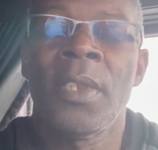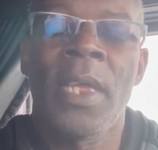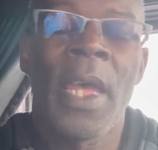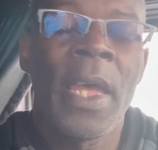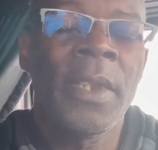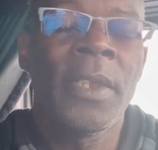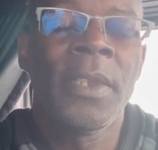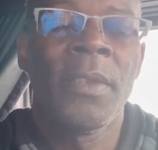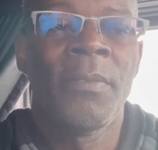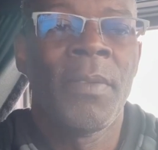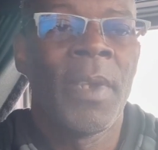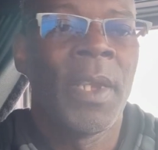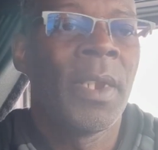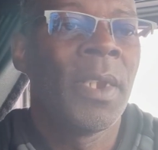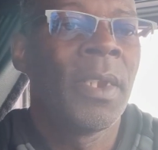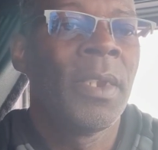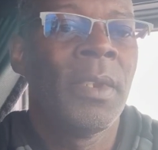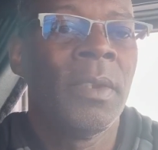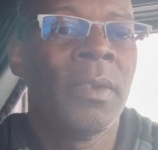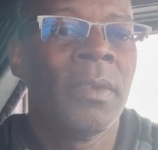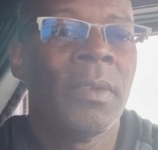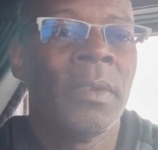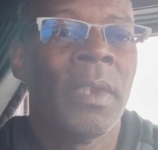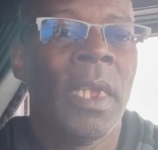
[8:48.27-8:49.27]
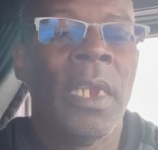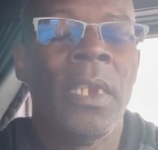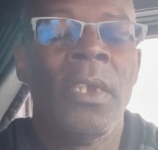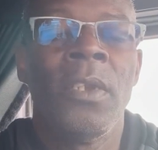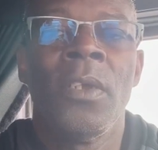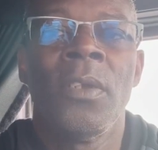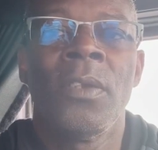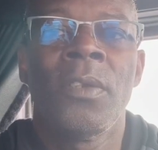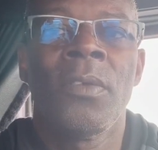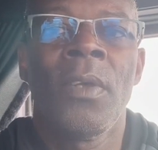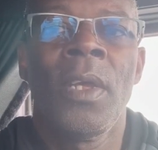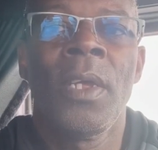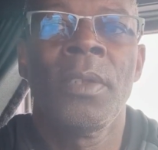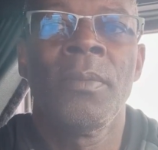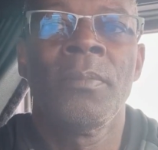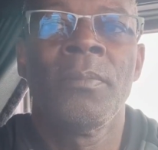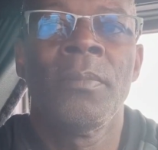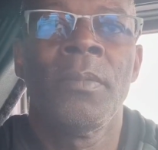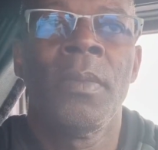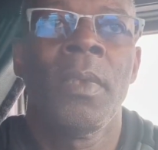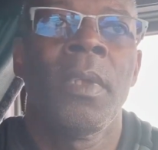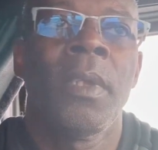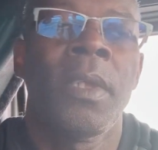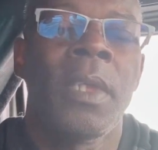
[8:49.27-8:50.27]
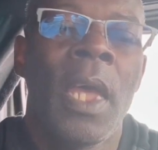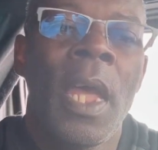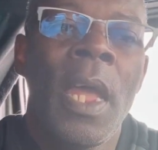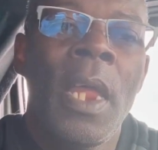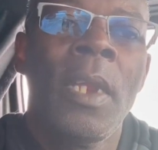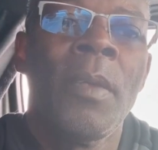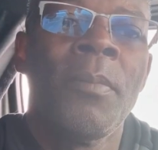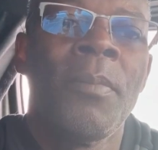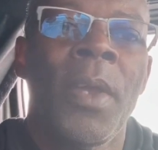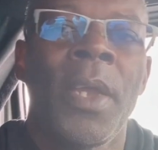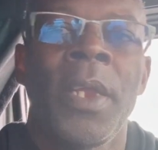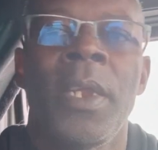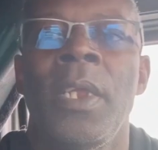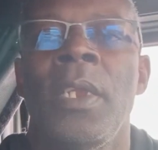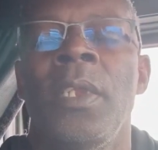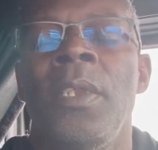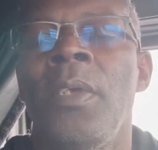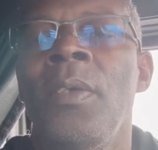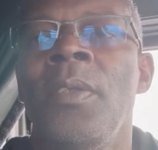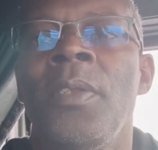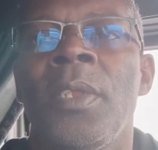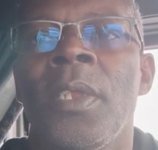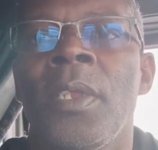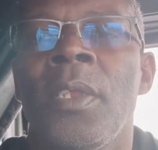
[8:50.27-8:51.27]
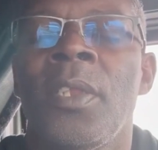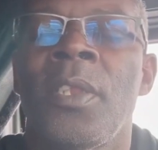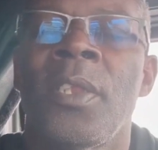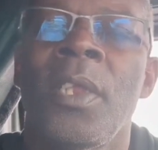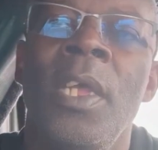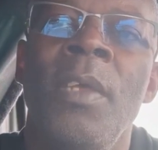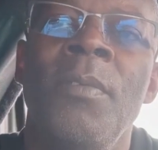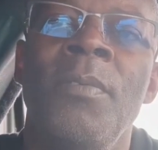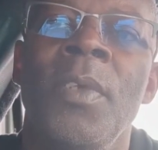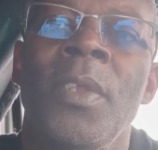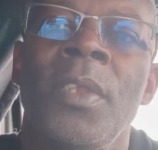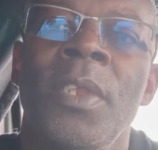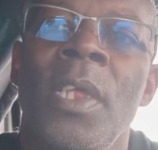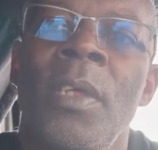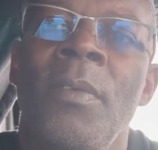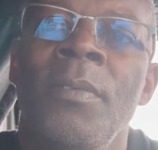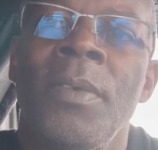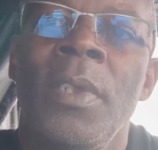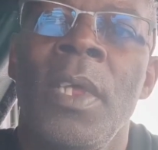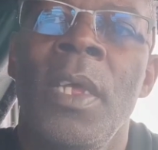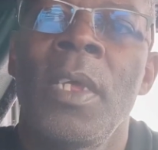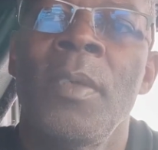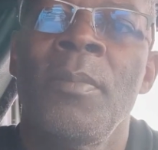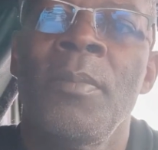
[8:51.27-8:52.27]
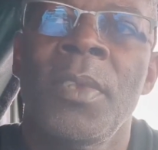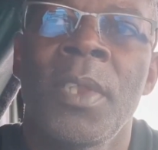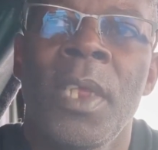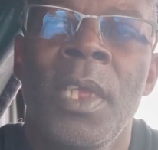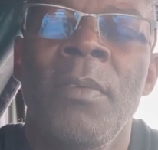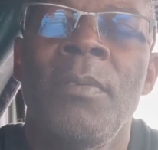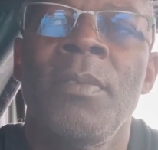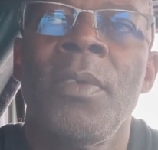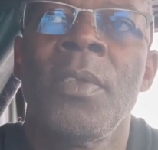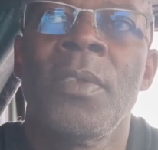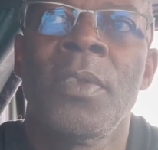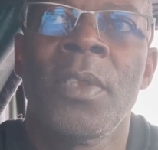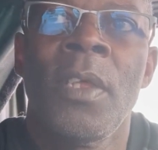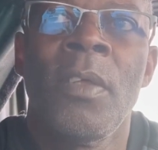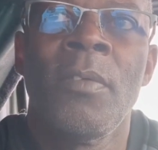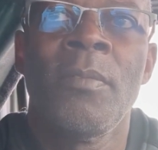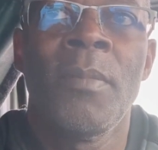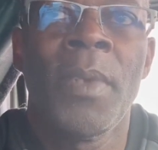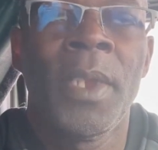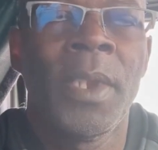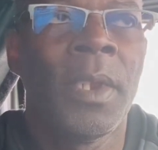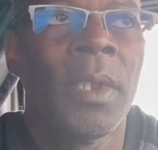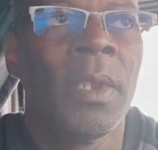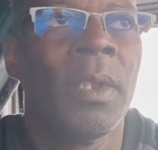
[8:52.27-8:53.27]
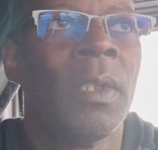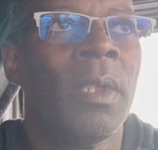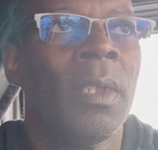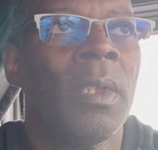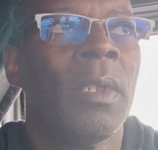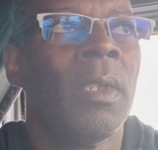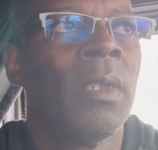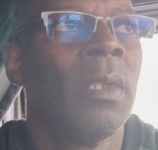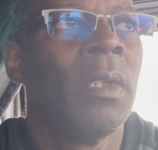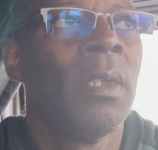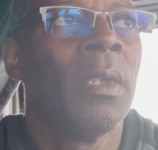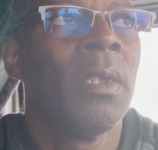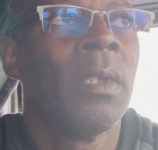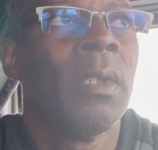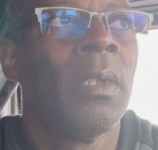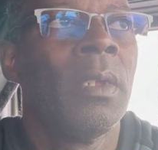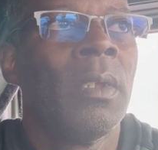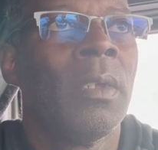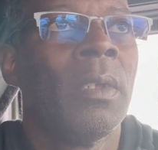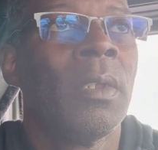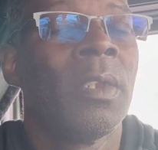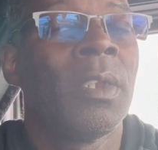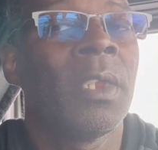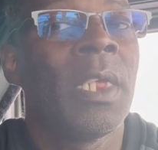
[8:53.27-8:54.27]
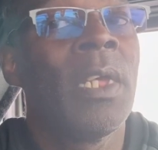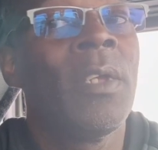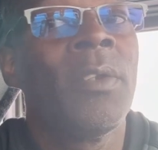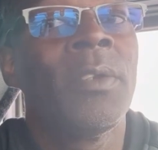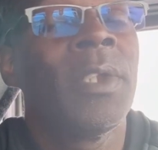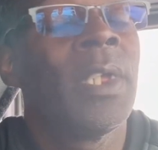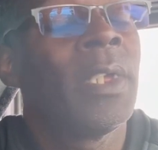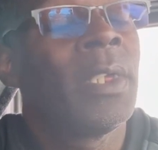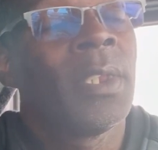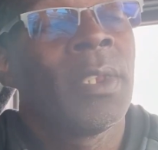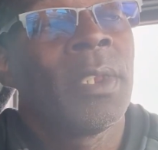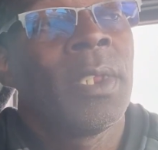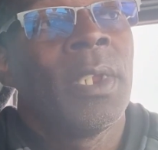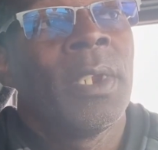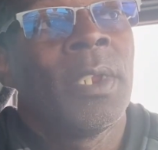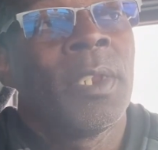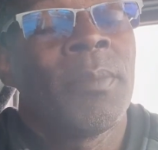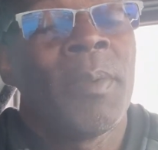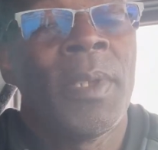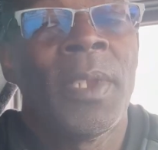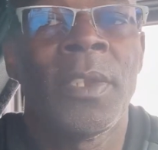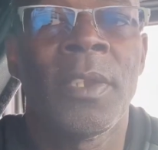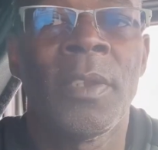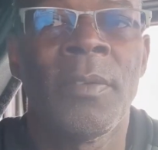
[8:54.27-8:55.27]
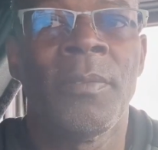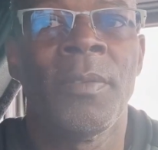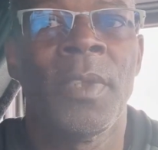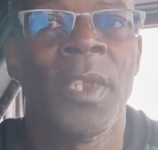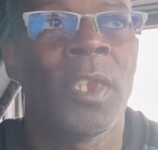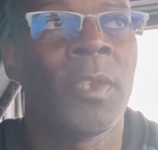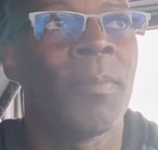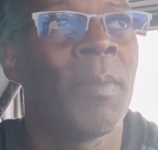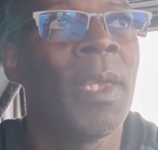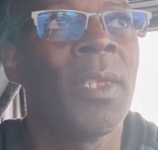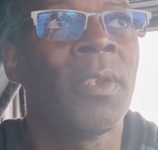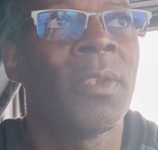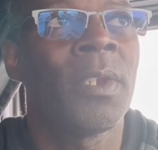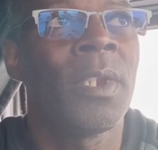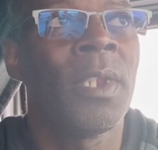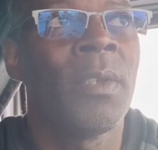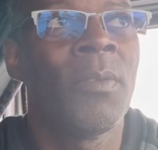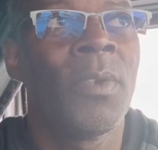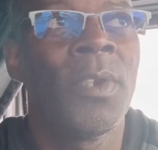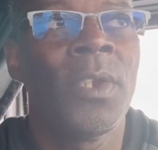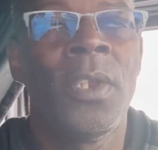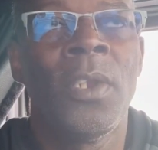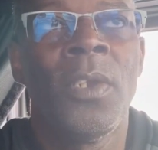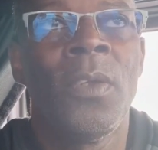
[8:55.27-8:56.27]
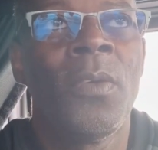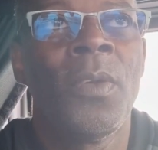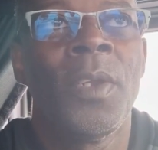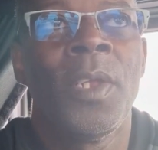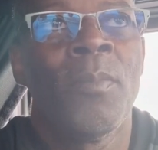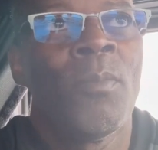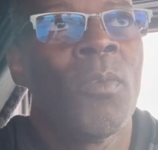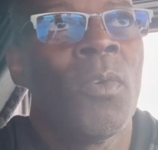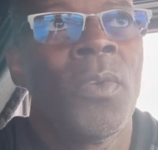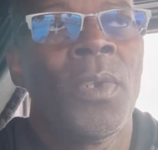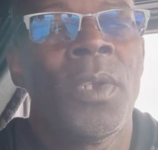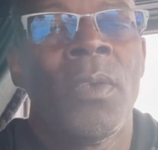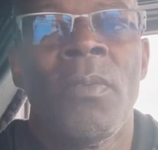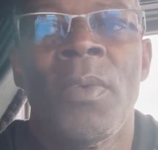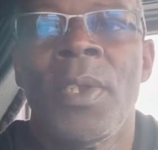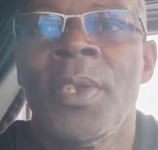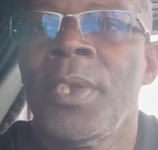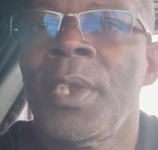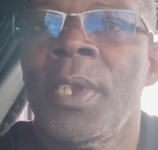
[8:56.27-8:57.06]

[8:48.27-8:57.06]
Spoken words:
activated in your truck, calibrate it, use it. Save yourself time, save yourself money. Scale tickets get expensive, especially when you're doing it more than once